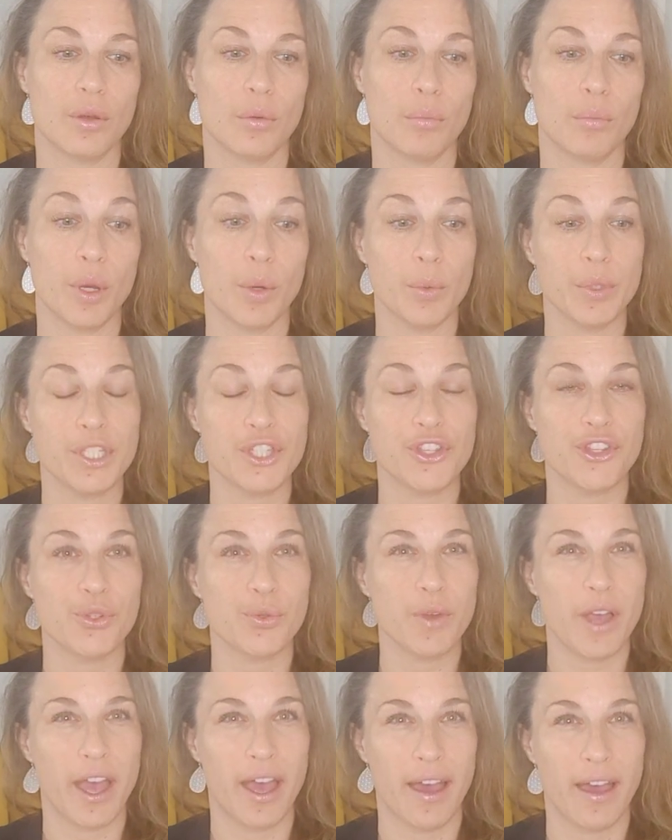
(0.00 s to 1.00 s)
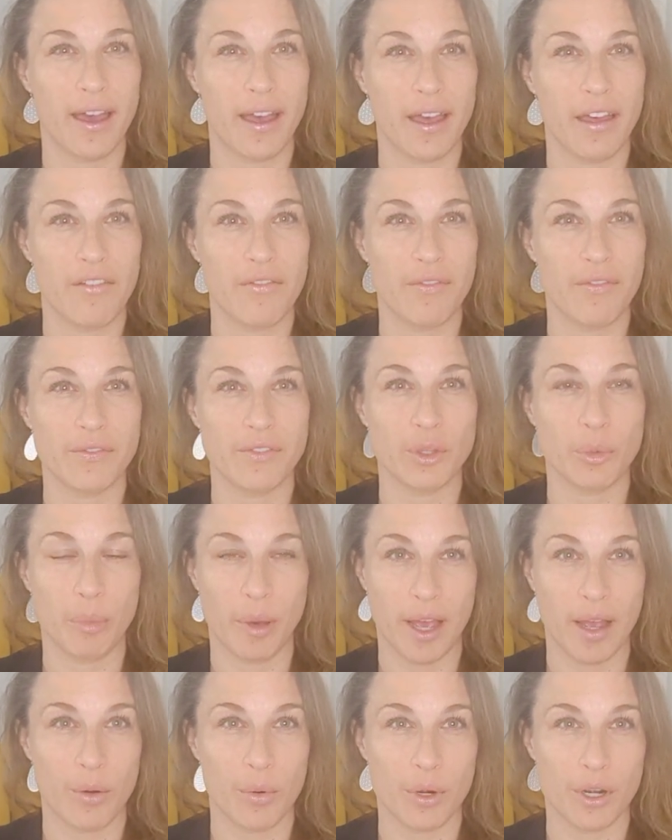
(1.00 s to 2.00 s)
but we do have the
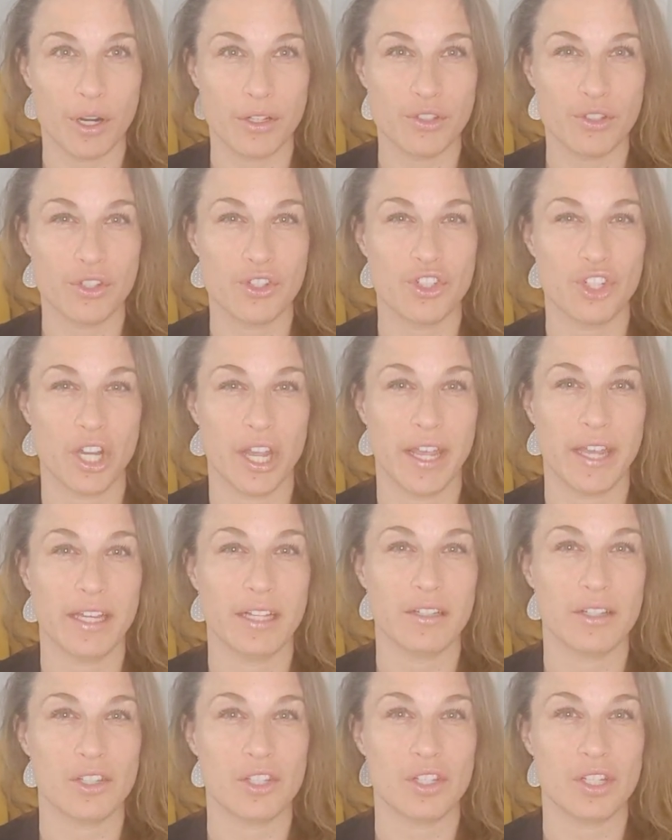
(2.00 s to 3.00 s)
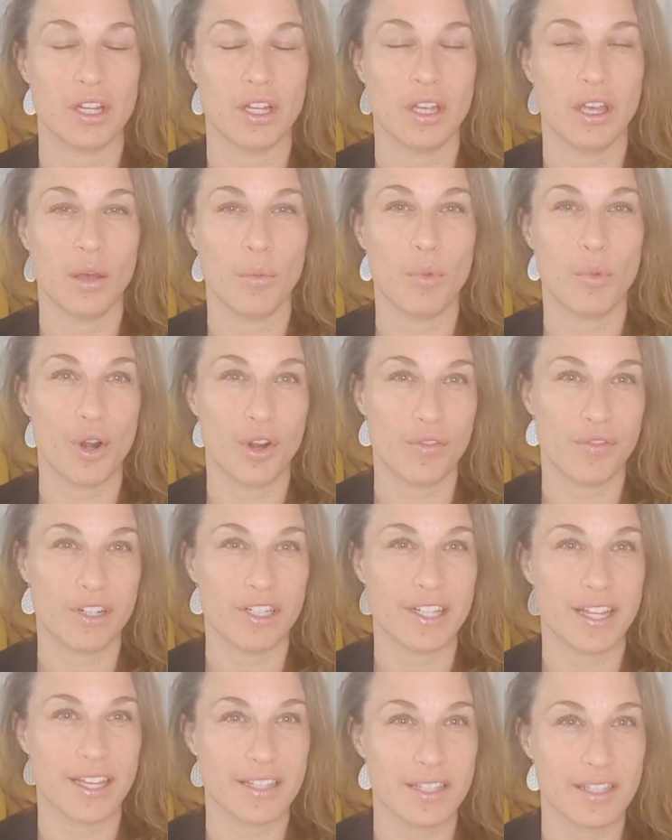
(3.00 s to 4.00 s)
power to change part of
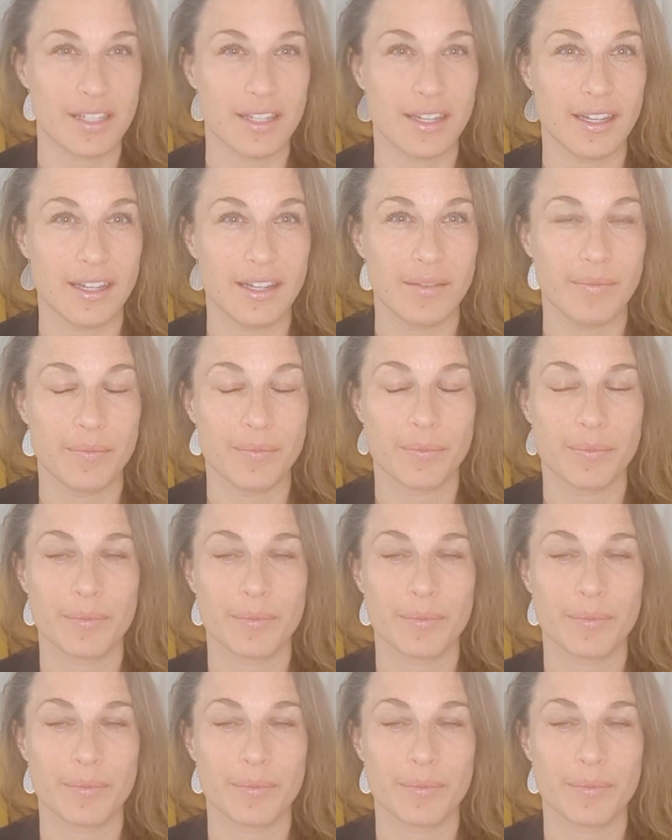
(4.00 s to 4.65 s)
our destiny.